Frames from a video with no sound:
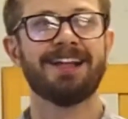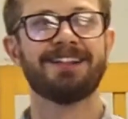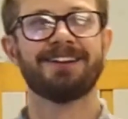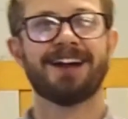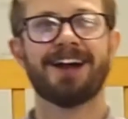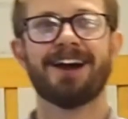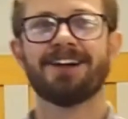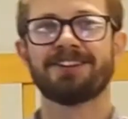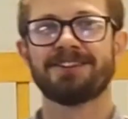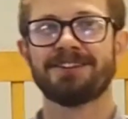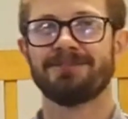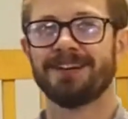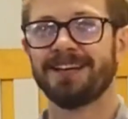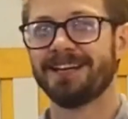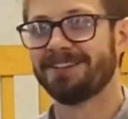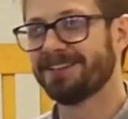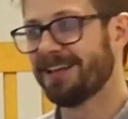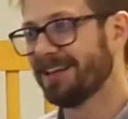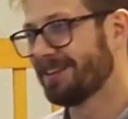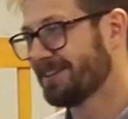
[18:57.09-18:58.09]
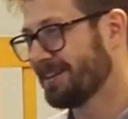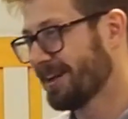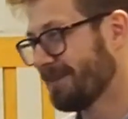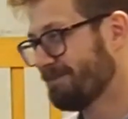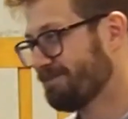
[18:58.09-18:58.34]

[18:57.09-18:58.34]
they asked me, he said,